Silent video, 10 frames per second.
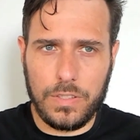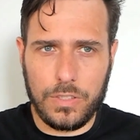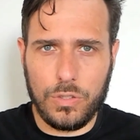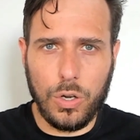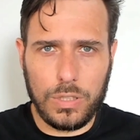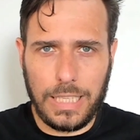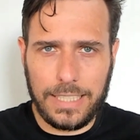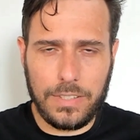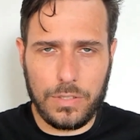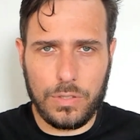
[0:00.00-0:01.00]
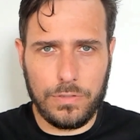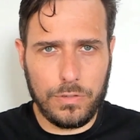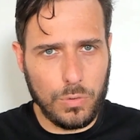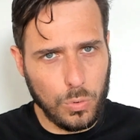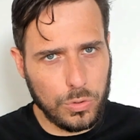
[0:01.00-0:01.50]
nodal axis of
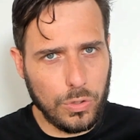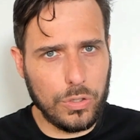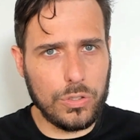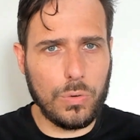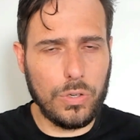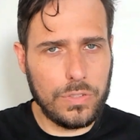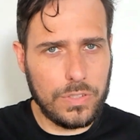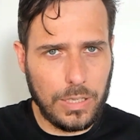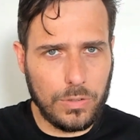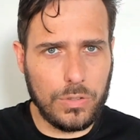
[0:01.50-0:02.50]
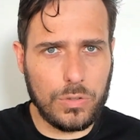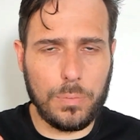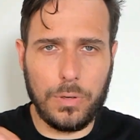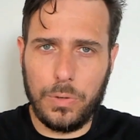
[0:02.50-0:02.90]
North Node in Taurus, South Node in Scorpio.